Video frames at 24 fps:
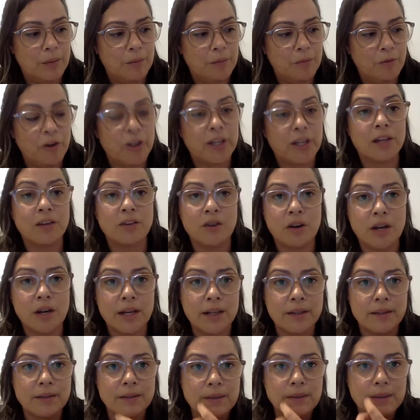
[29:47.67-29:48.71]

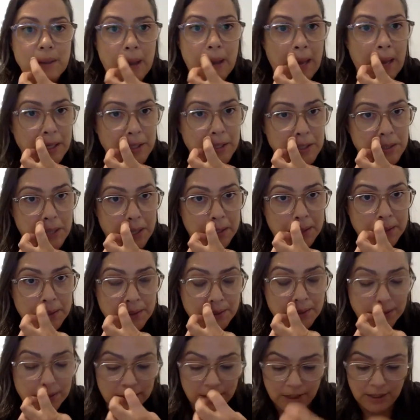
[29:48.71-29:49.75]
recognise
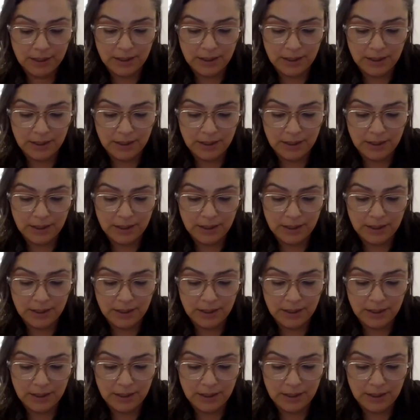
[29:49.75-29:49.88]
agitators.